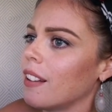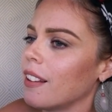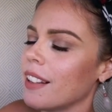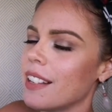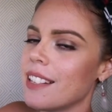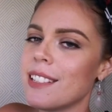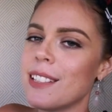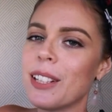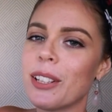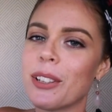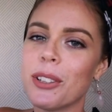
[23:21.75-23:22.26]

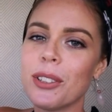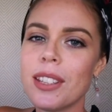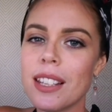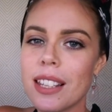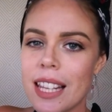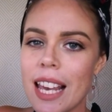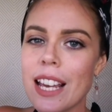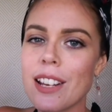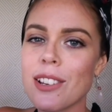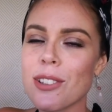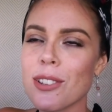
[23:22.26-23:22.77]
Isn't it good that
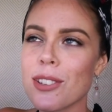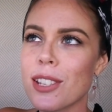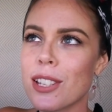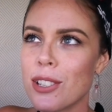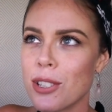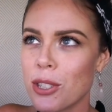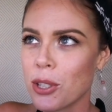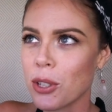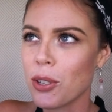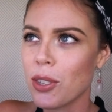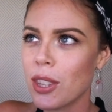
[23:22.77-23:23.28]
the angels
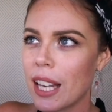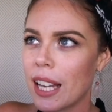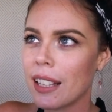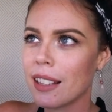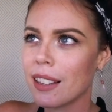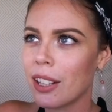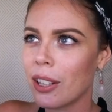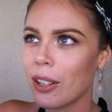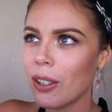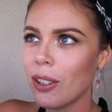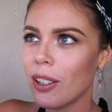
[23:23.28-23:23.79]
can do that
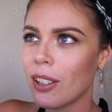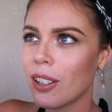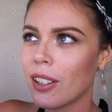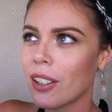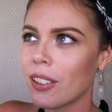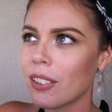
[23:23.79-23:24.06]
though?